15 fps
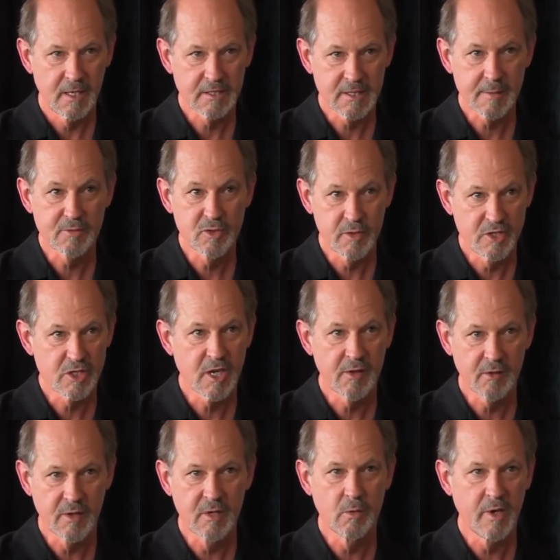except to each
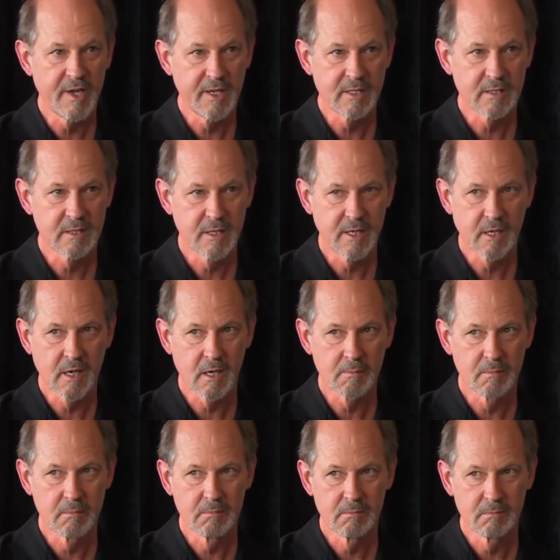other in ways that
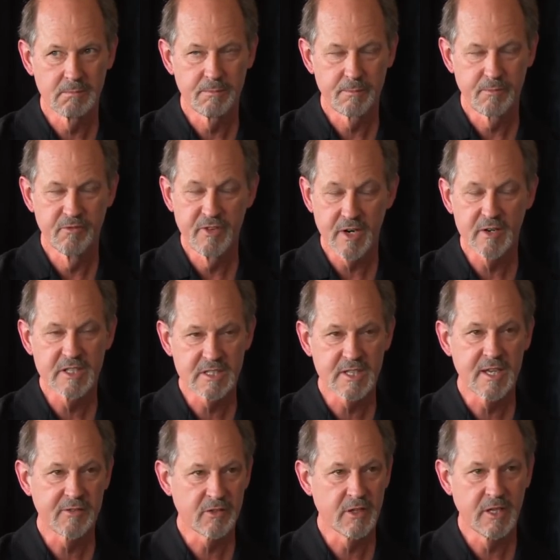are very
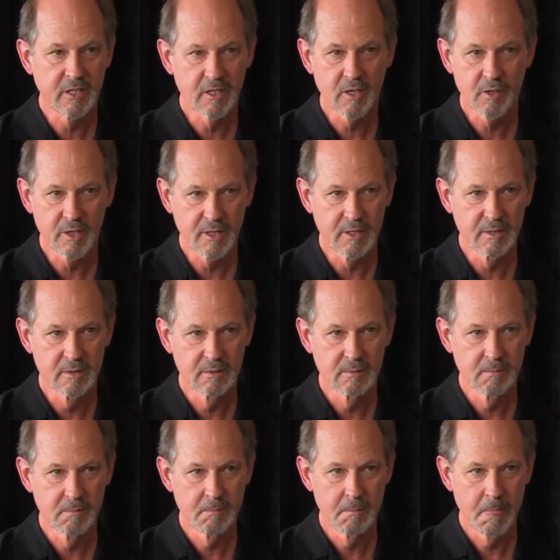safely encoded.
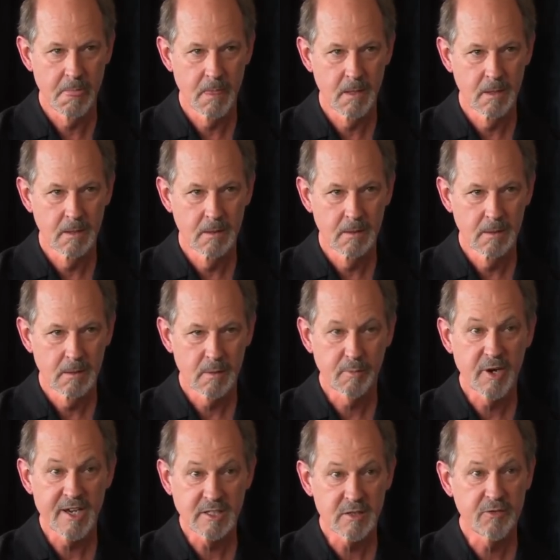The
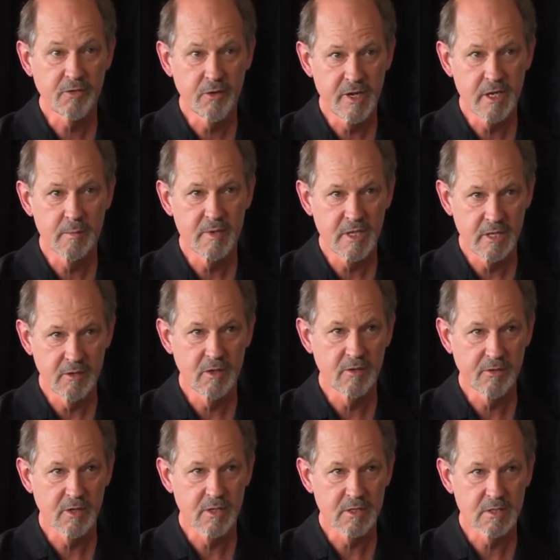price of freedom in the
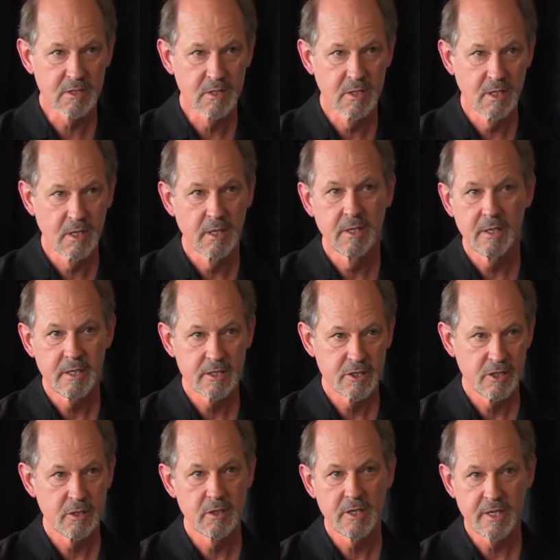universe
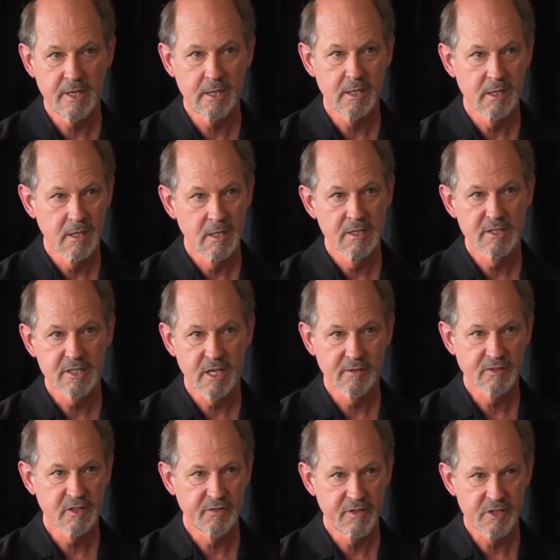is unity,
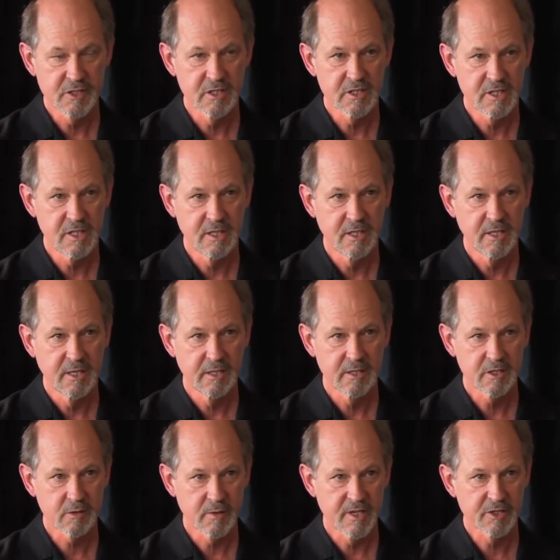self-sufficiency, and
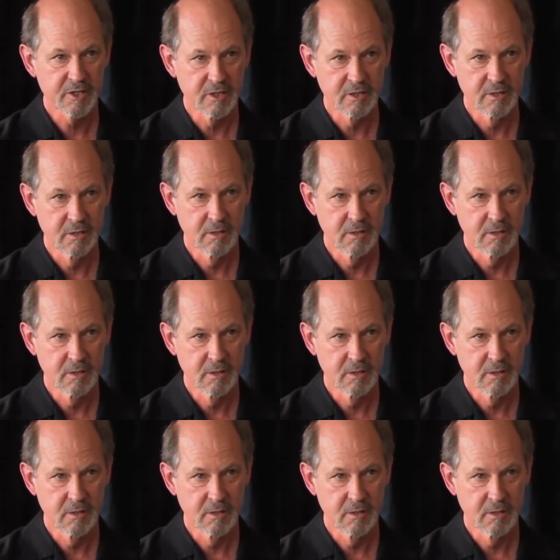discretion.